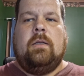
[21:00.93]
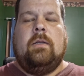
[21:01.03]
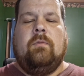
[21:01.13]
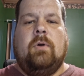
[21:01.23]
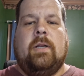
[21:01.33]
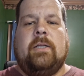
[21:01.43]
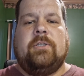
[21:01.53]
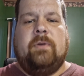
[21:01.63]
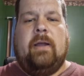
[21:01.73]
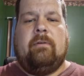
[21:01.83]
And what it
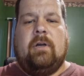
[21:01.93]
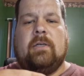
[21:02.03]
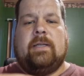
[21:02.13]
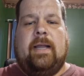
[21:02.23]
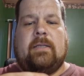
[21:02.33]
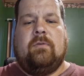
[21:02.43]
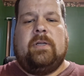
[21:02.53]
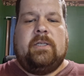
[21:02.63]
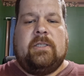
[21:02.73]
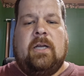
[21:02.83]
is, you have contacts on
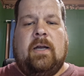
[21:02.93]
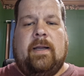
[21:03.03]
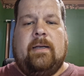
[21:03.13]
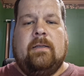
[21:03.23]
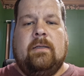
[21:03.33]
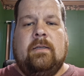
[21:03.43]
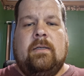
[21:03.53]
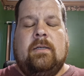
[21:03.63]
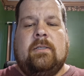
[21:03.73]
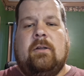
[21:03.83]
each side.
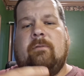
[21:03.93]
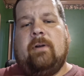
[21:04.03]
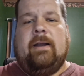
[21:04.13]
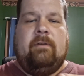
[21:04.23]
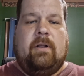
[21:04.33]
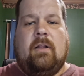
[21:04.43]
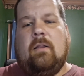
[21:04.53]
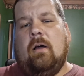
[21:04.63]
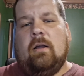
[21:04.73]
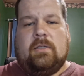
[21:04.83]
So for every
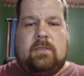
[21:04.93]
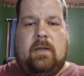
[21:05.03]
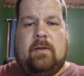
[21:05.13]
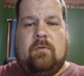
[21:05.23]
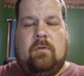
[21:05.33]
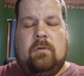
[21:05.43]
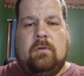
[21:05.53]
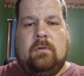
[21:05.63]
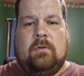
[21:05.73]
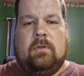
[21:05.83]
clock cycle,
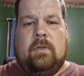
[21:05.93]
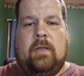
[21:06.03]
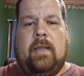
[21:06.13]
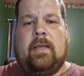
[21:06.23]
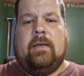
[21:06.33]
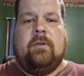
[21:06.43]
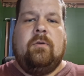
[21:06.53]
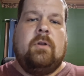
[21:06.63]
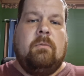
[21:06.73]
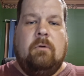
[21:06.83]
it can do
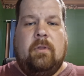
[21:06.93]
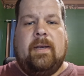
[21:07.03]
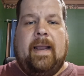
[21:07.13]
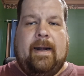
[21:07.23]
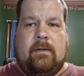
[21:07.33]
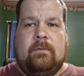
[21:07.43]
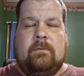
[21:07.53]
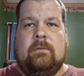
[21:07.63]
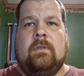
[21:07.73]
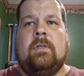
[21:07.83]
double the data.
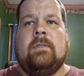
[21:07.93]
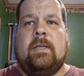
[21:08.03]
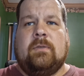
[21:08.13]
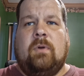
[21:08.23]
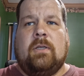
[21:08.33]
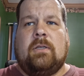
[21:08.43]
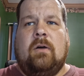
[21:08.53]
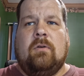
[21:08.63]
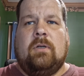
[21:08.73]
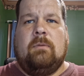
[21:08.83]
That's why it's
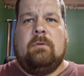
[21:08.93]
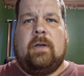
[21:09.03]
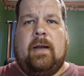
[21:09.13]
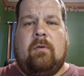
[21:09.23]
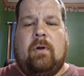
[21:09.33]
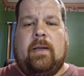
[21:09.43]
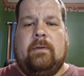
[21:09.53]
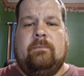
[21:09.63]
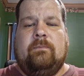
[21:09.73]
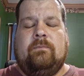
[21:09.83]
called double data rate,
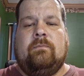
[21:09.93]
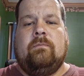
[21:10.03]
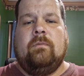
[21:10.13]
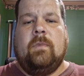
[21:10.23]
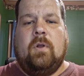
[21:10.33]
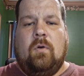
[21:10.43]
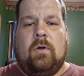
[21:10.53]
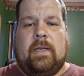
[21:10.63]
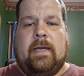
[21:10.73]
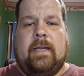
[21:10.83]

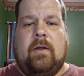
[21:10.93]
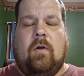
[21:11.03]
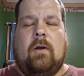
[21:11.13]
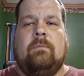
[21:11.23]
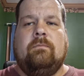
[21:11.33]
or DDR.